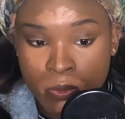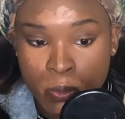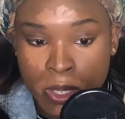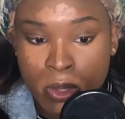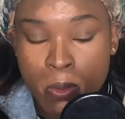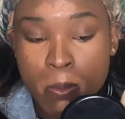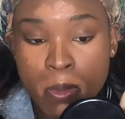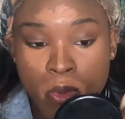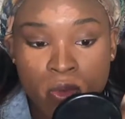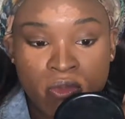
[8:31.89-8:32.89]
will
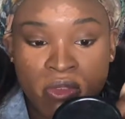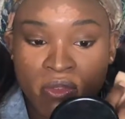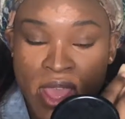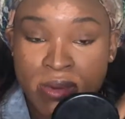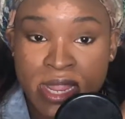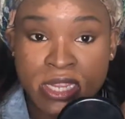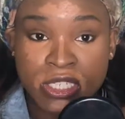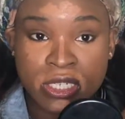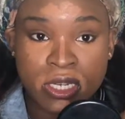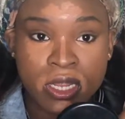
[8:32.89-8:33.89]
move the
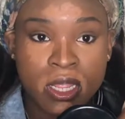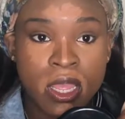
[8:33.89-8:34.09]
foundation